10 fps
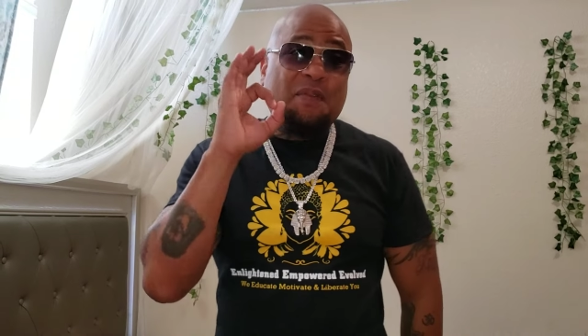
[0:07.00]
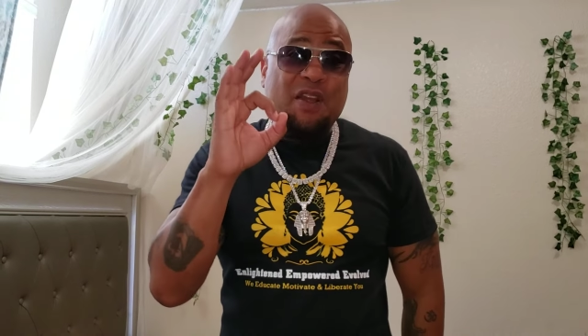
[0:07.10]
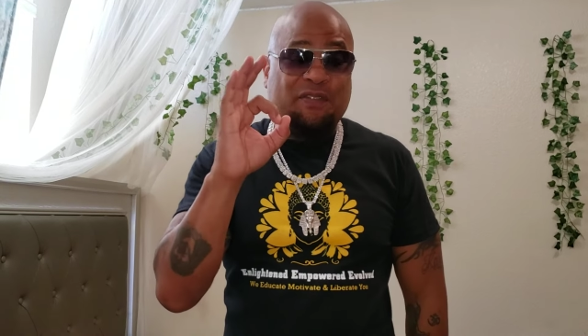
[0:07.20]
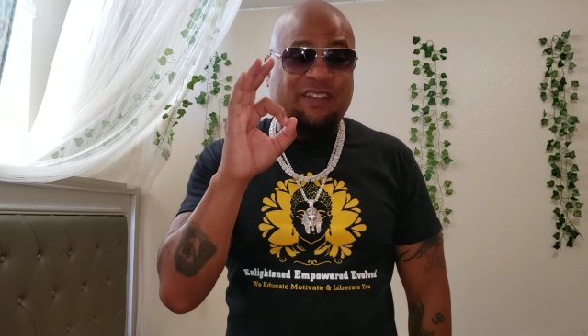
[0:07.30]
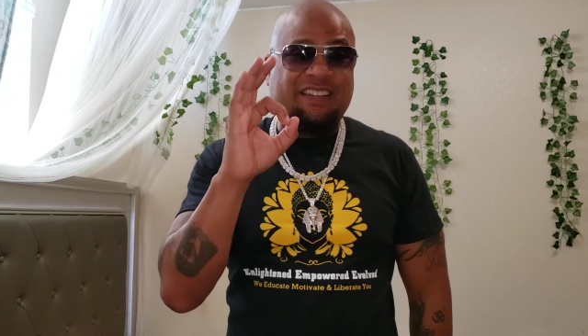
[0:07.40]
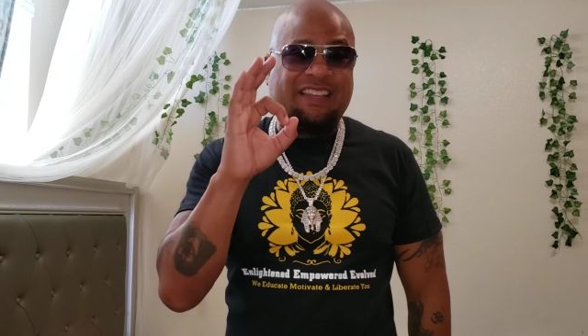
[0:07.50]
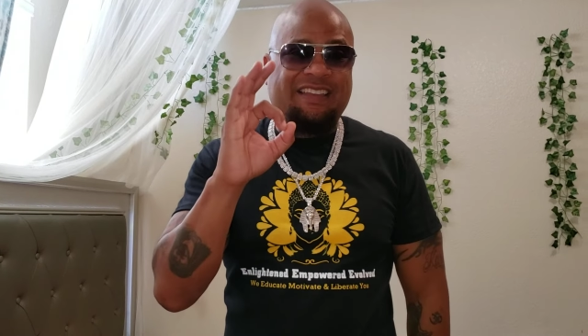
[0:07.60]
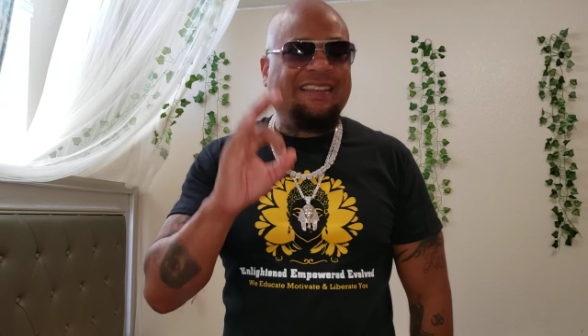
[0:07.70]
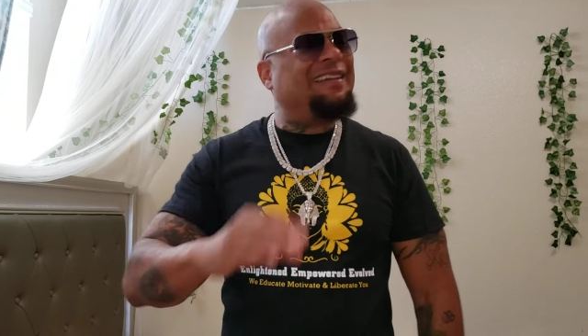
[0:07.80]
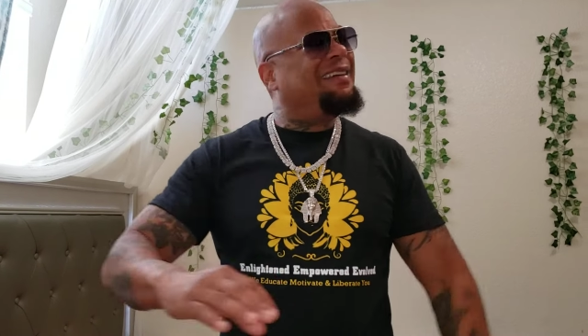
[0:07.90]
perfectly.
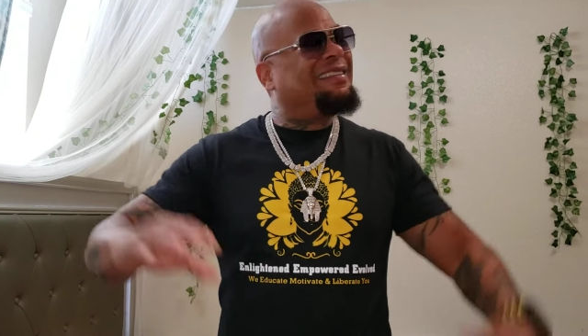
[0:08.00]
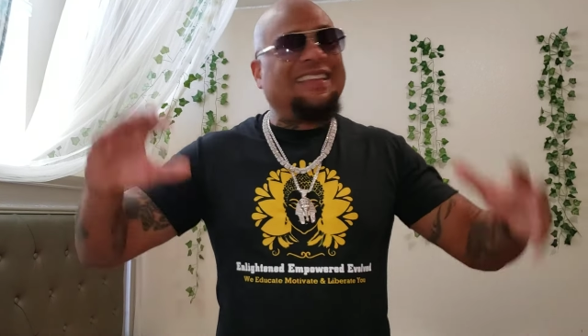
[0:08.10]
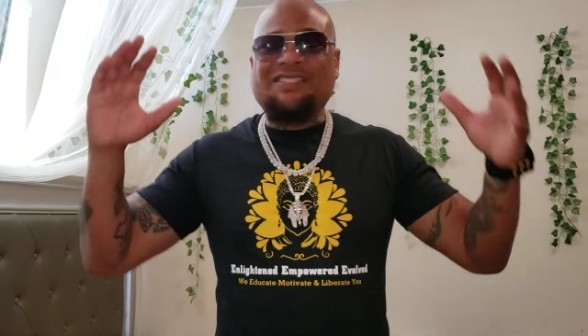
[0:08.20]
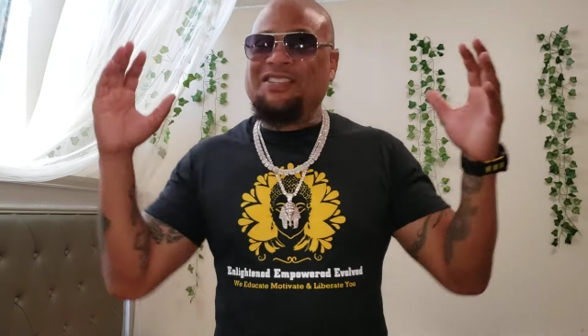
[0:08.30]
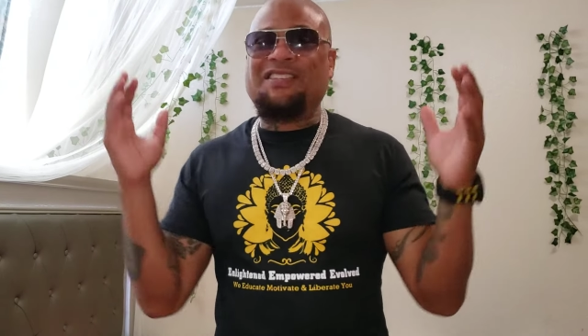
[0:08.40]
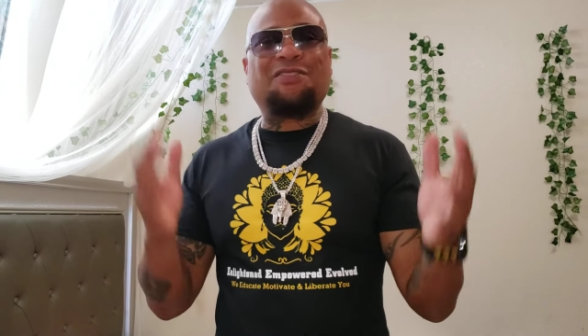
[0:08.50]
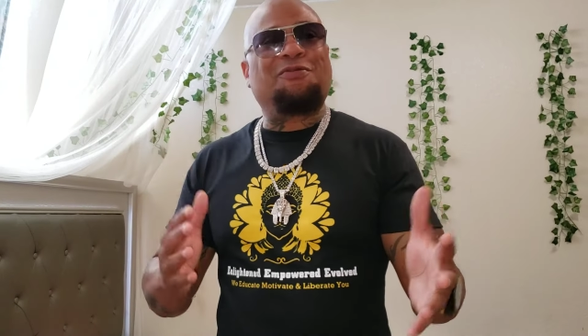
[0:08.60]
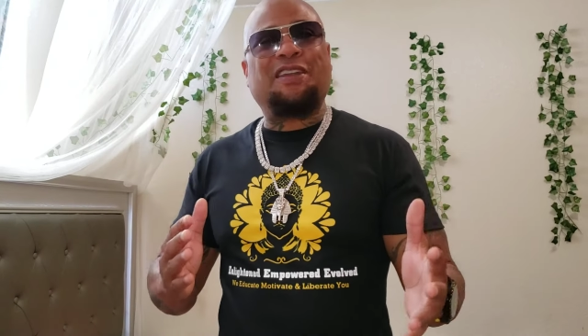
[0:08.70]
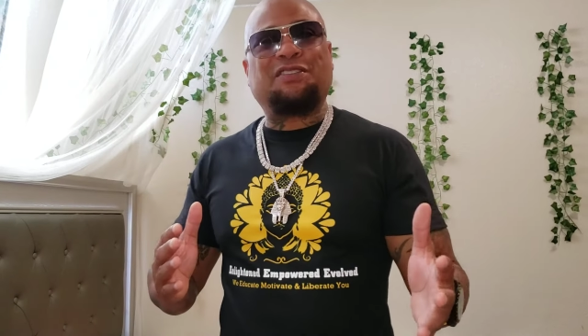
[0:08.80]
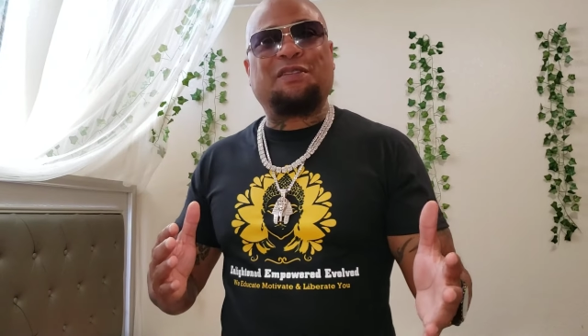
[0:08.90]
Let's just
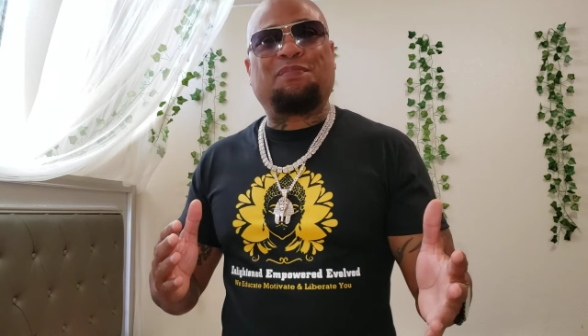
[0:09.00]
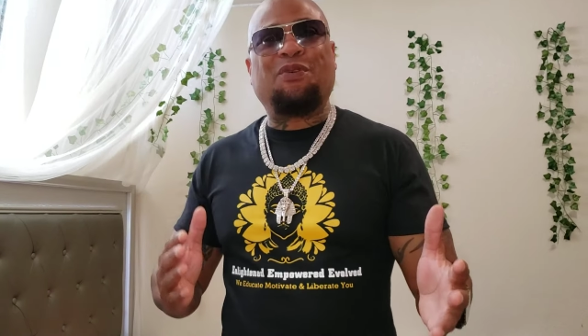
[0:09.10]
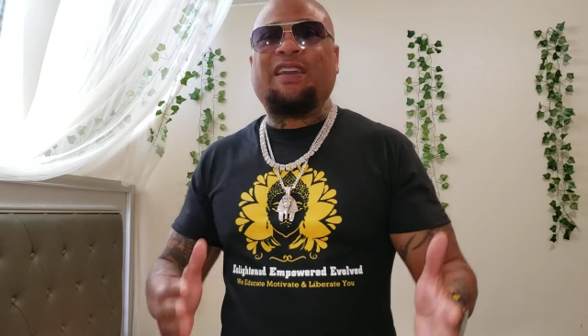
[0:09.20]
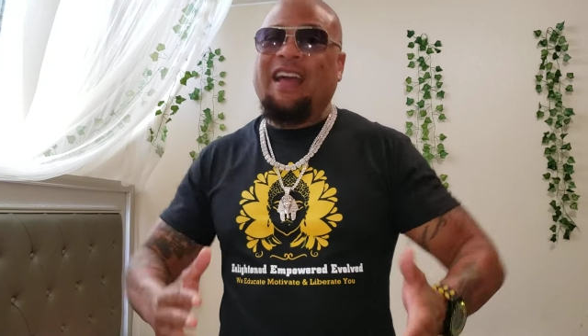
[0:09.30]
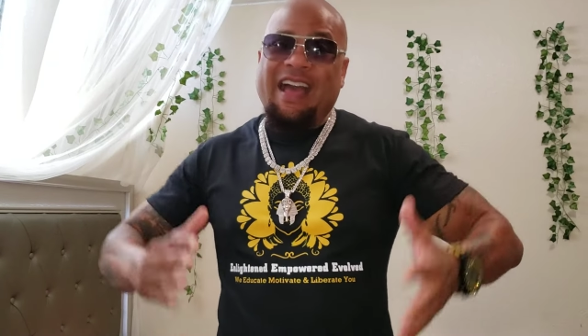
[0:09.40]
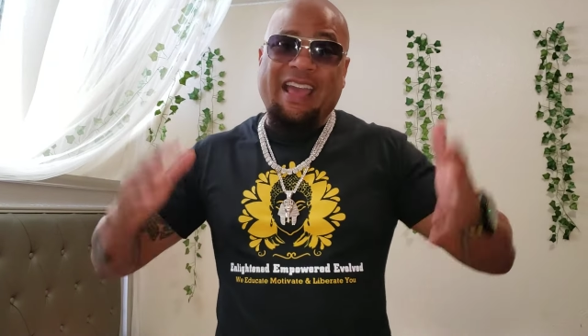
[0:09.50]
get right to the point.